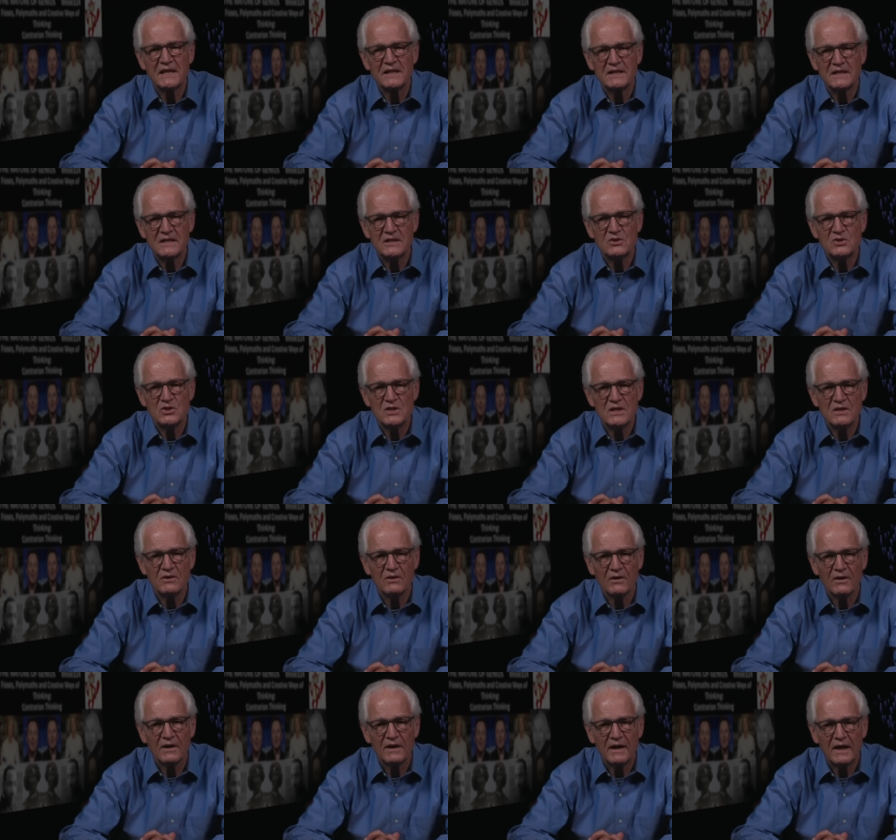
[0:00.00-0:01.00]
each year
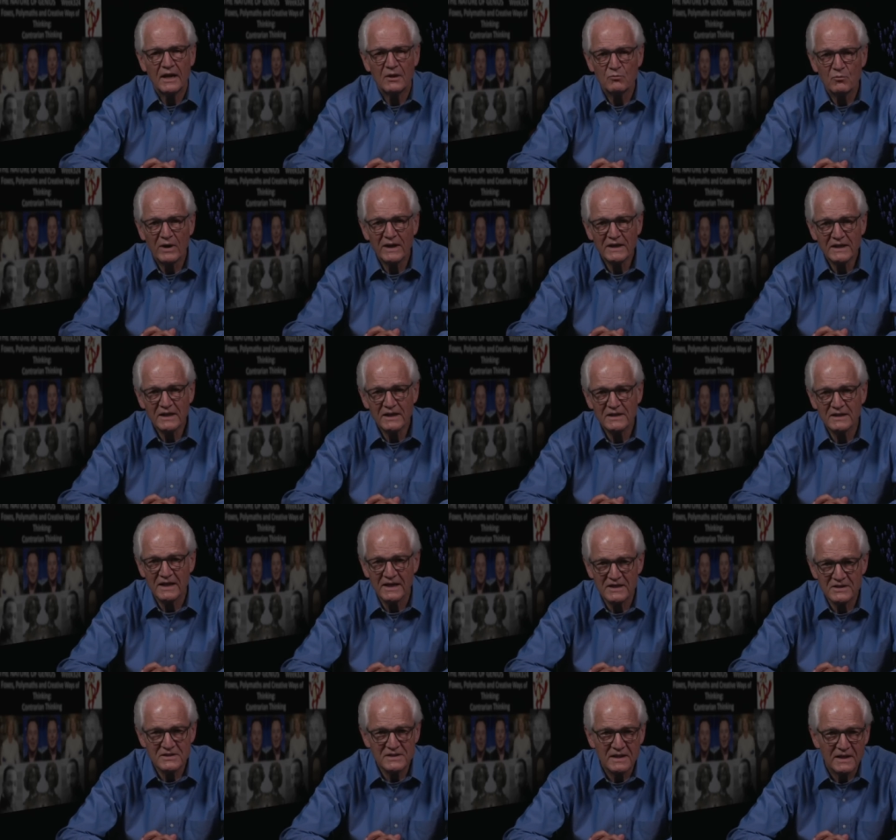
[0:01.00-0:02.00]
and
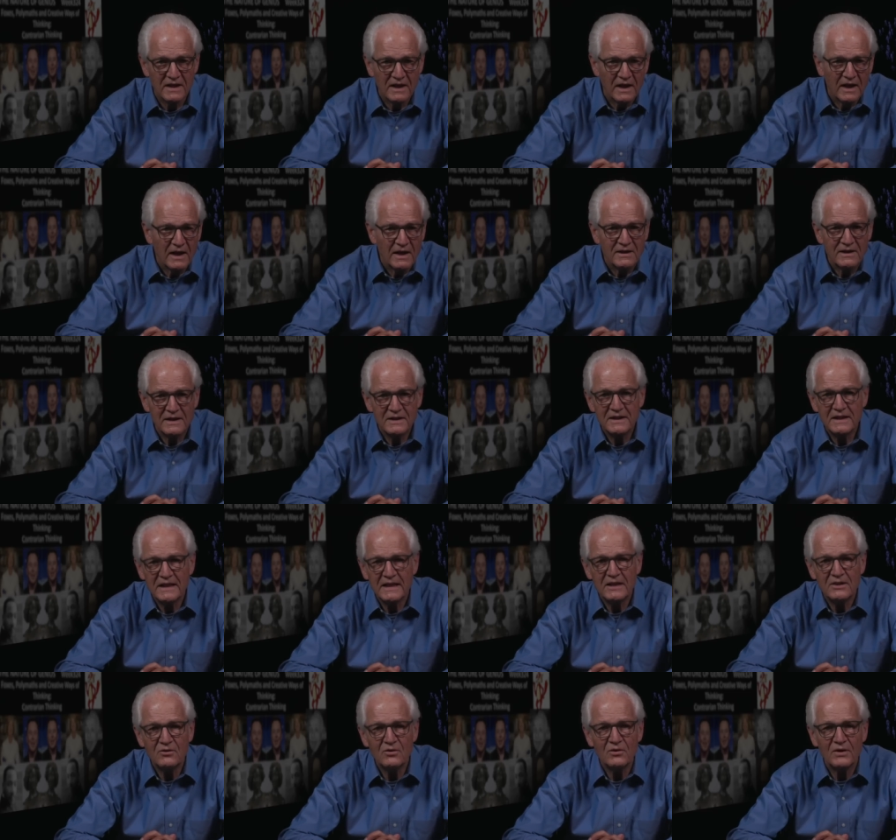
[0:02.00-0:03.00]
recognized that the
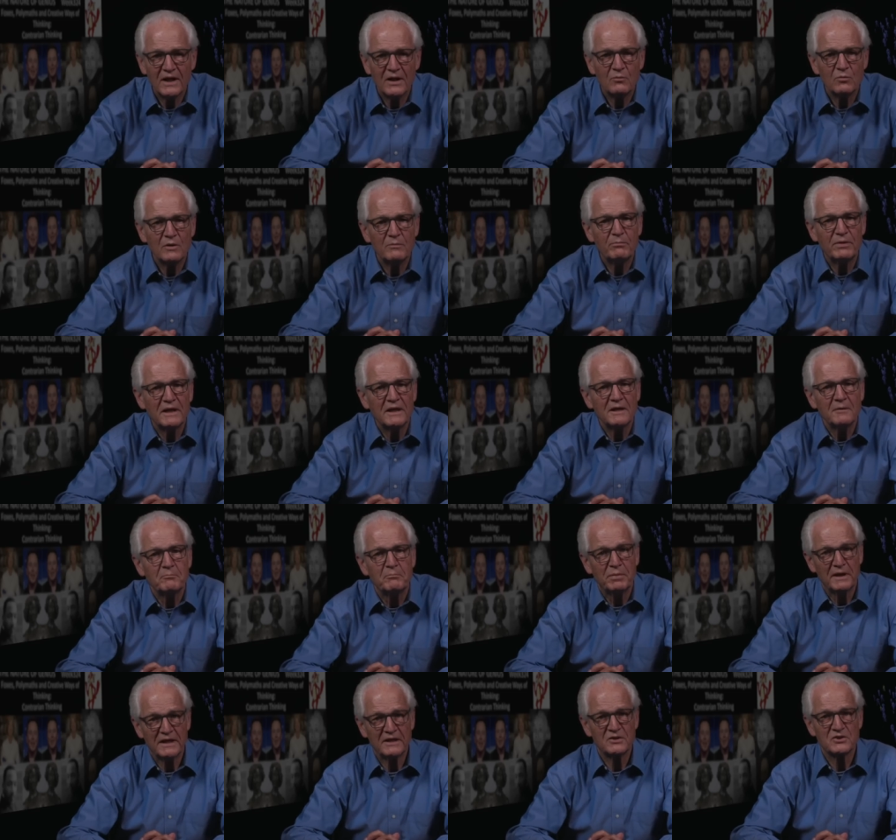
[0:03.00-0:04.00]
internet would be a
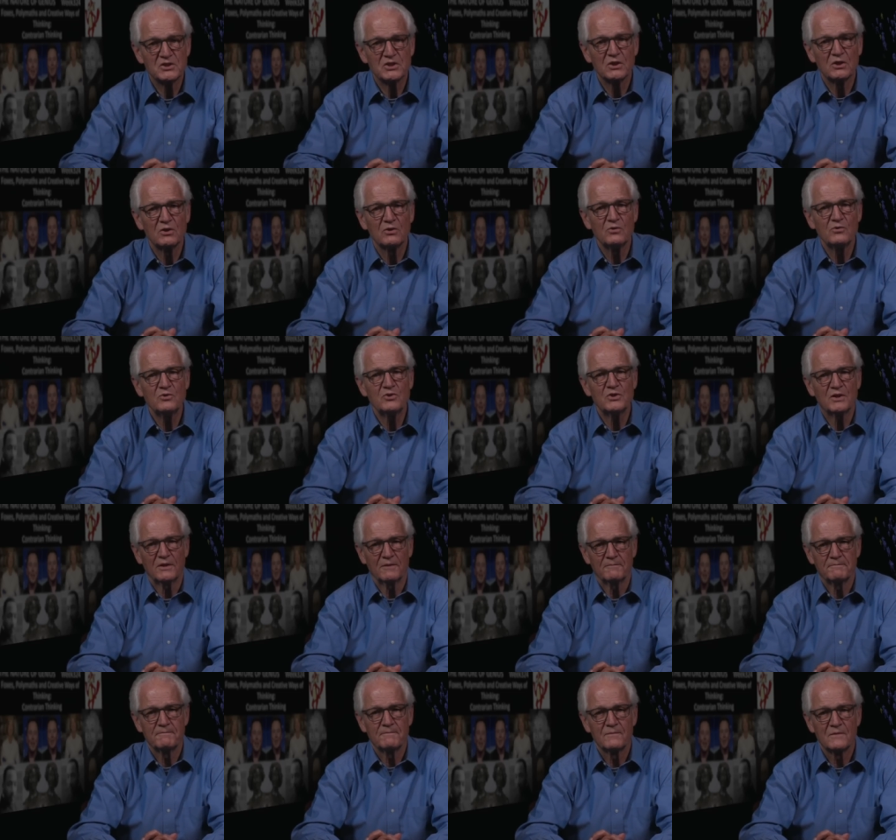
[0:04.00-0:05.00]
big solution
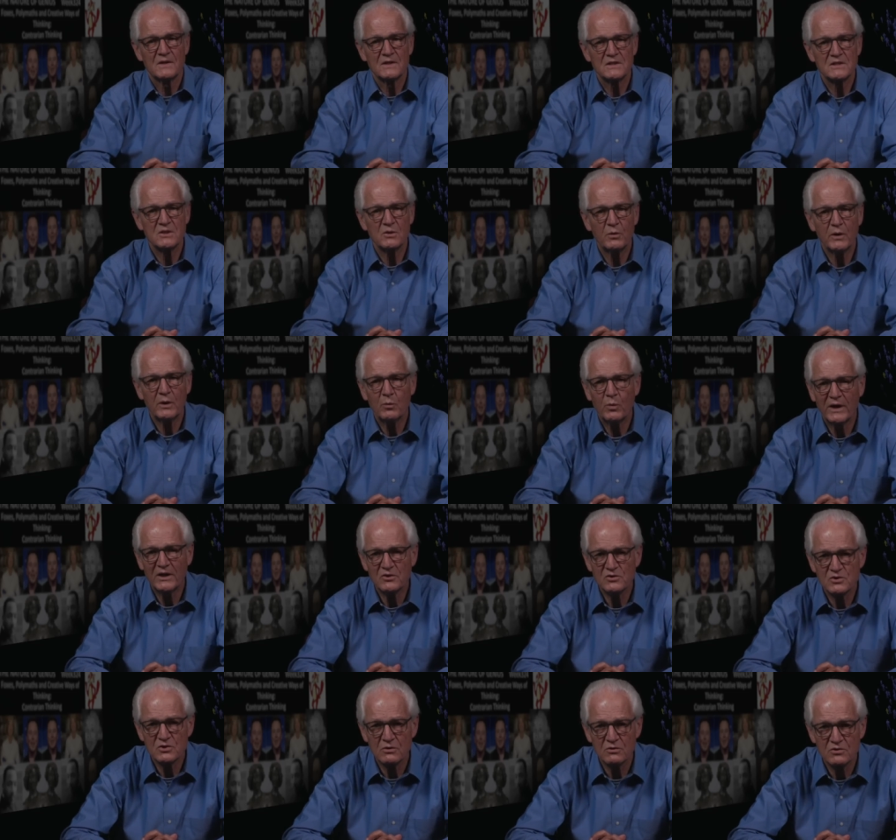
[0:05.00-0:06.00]
so he went in
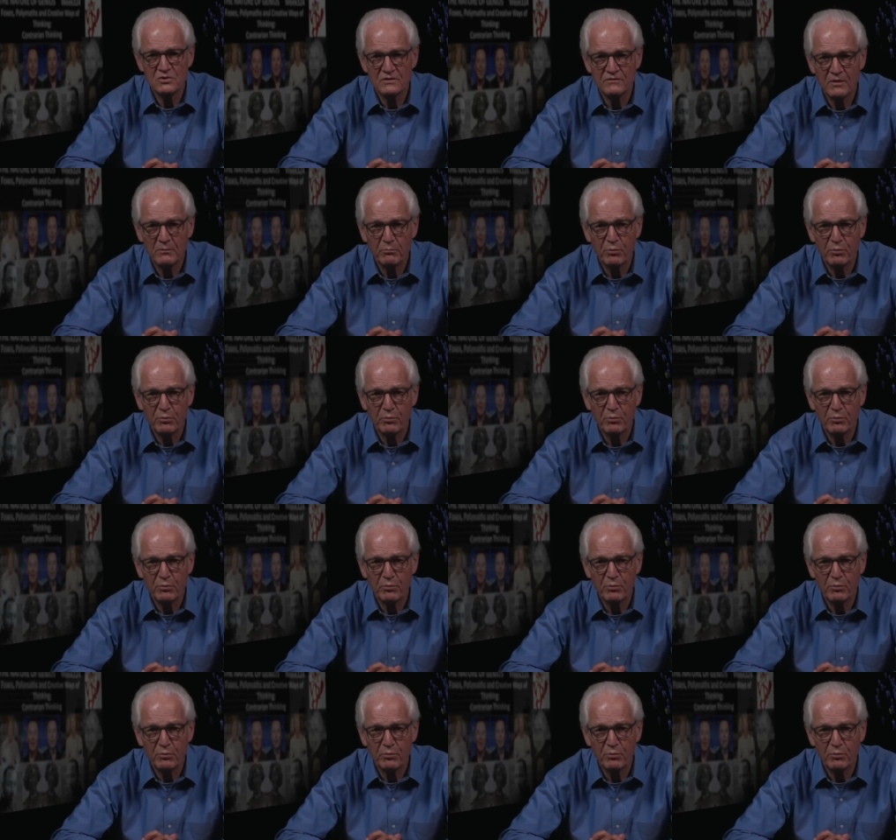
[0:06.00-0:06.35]
search of a